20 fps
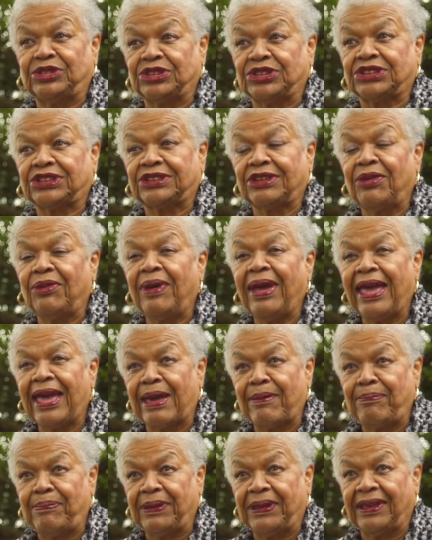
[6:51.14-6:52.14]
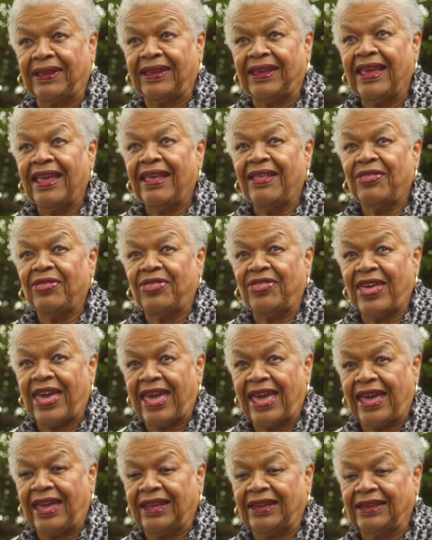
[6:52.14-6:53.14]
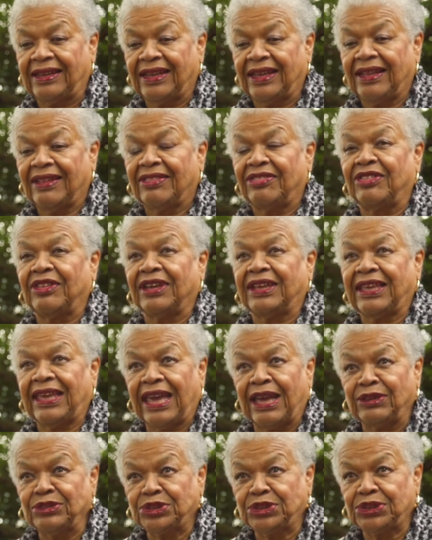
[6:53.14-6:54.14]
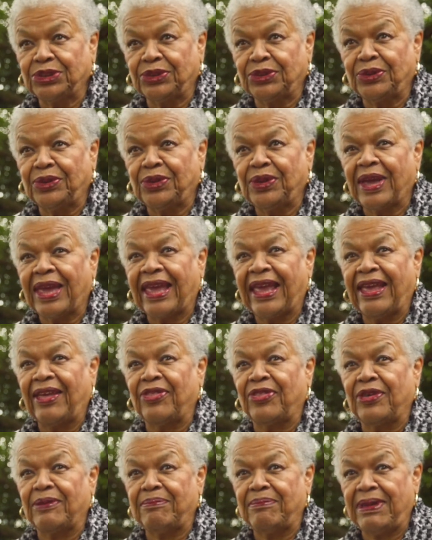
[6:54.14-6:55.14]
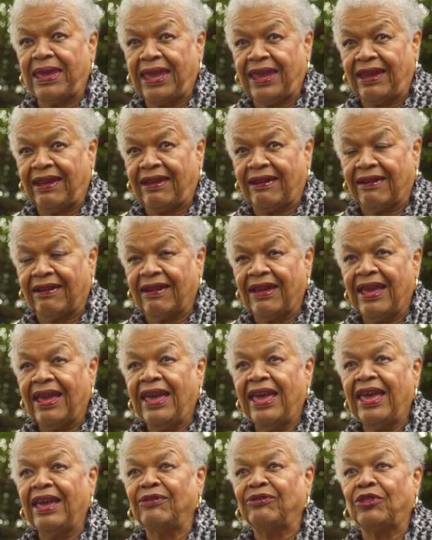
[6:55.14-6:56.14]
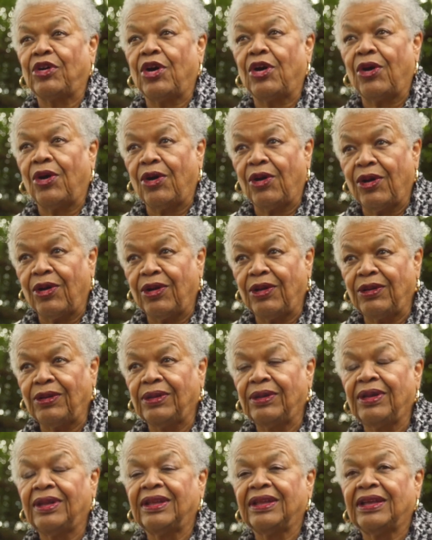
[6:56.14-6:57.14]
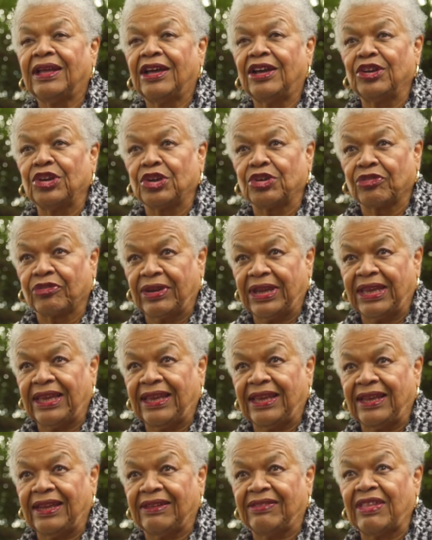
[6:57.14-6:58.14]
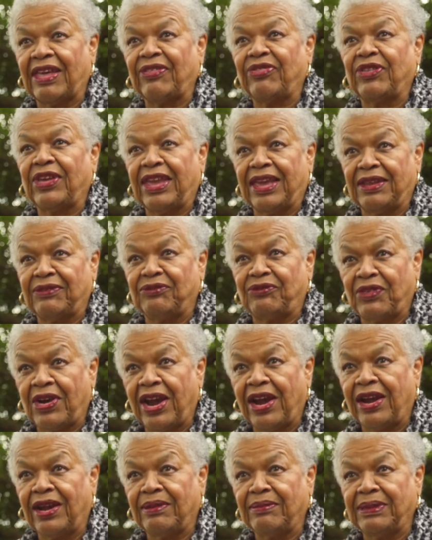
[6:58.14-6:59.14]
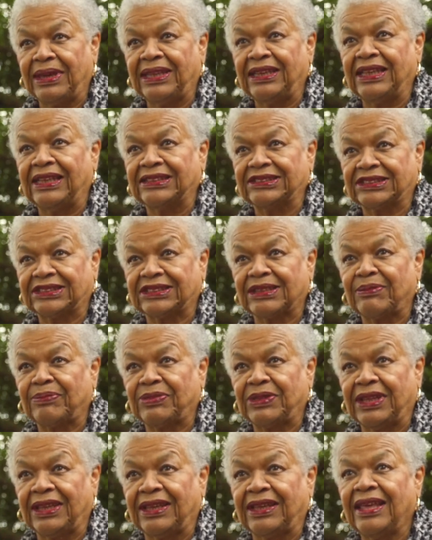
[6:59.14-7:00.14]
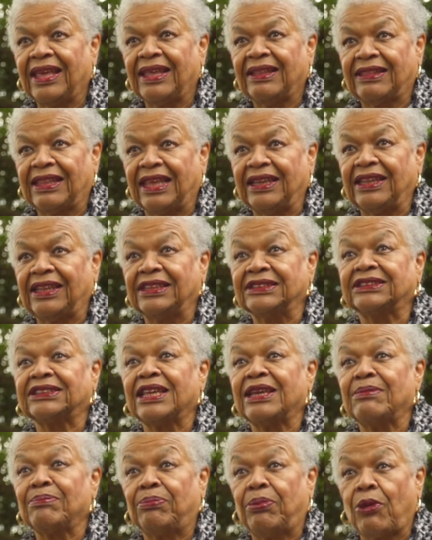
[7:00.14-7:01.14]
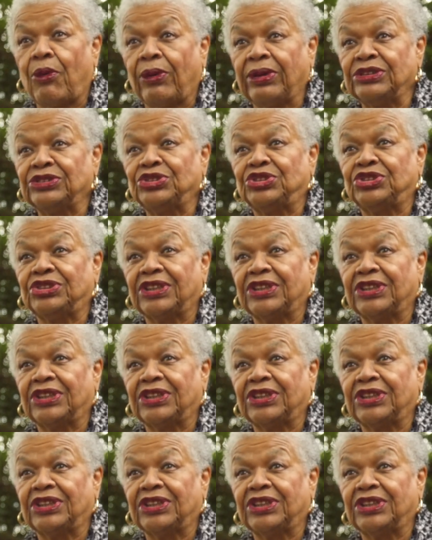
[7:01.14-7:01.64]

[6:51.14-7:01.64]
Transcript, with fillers: just so happy that the council and the mayor have all agreed that the environment is something that is important